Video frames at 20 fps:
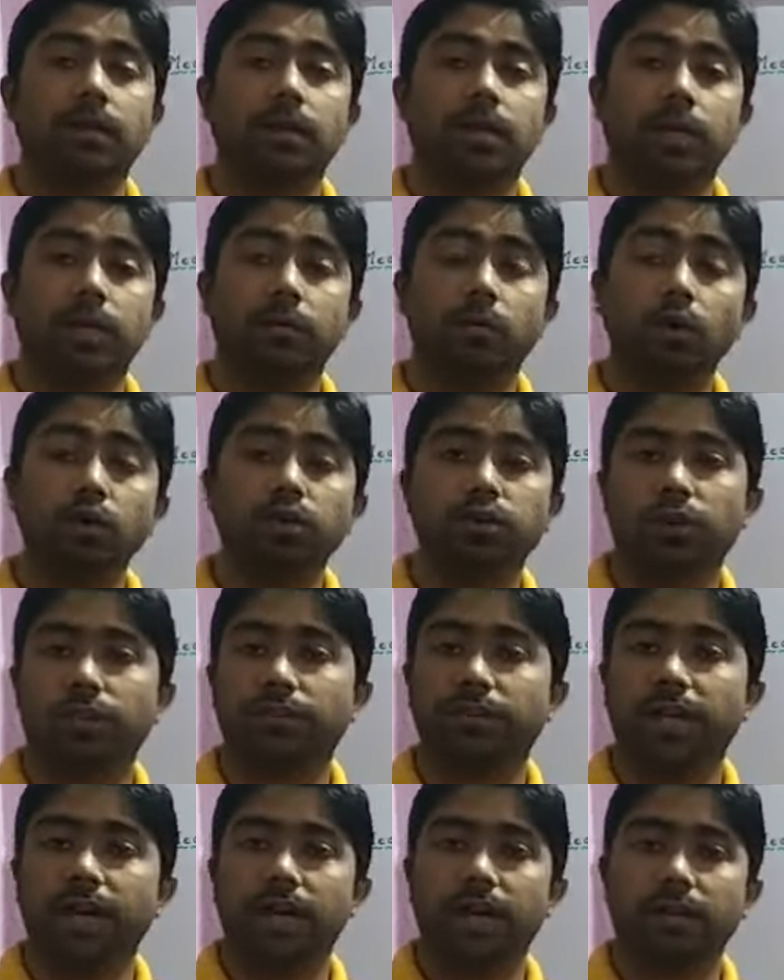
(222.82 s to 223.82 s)
in most
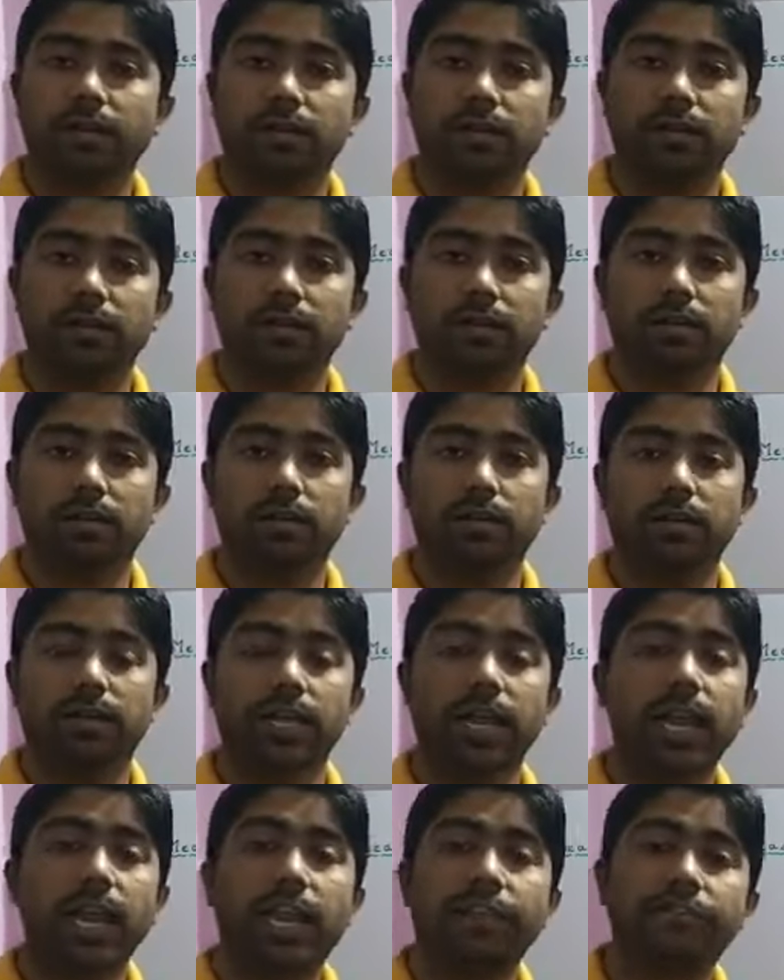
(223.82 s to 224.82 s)
of the
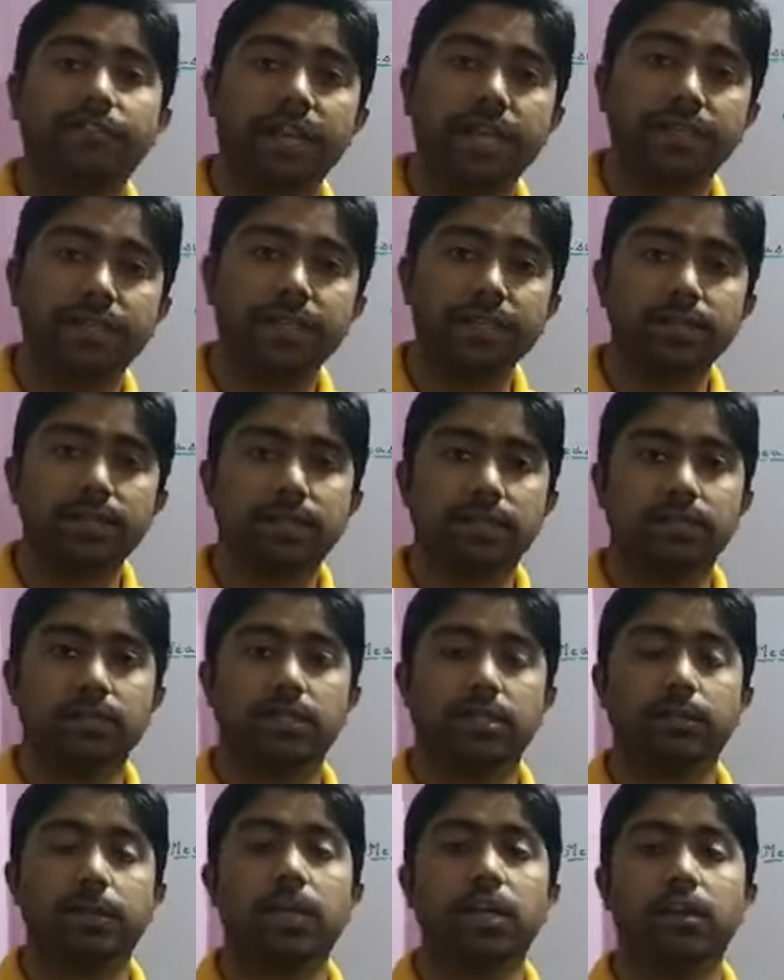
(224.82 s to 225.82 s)
real life cases,
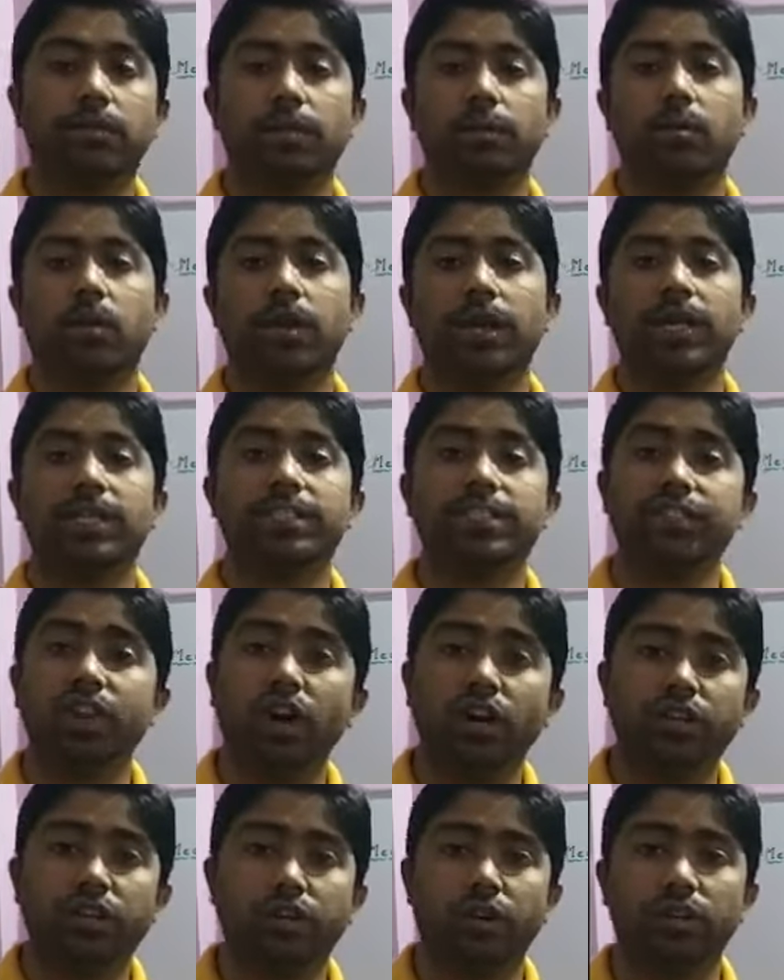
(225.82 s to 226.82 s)
speed of a body is
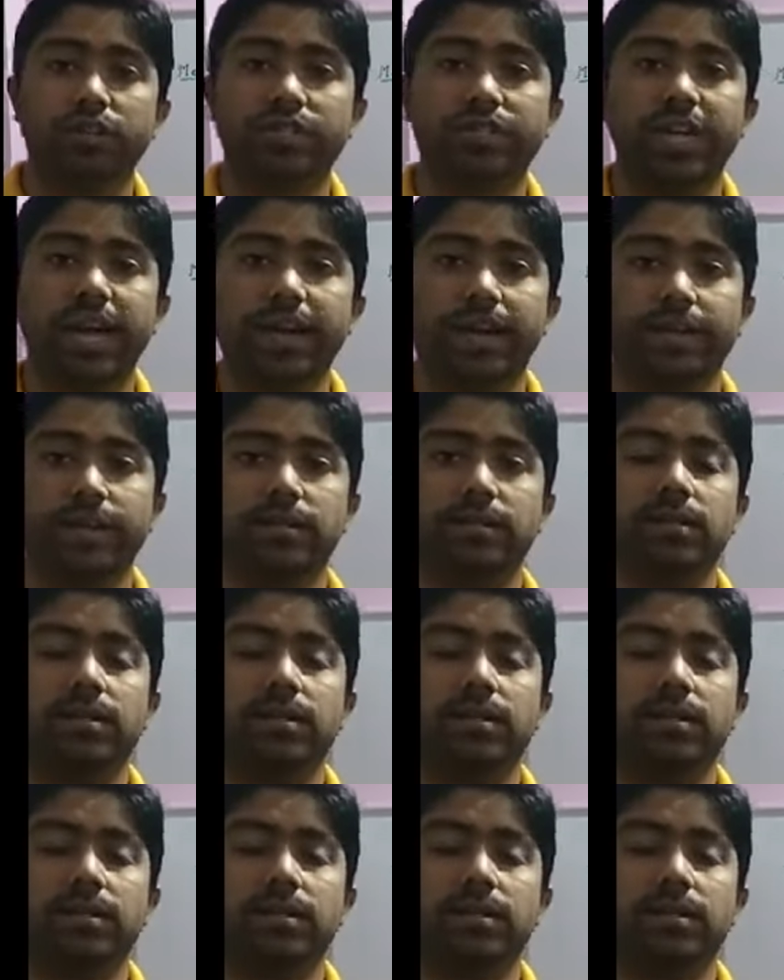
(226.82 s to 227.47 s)
not constant.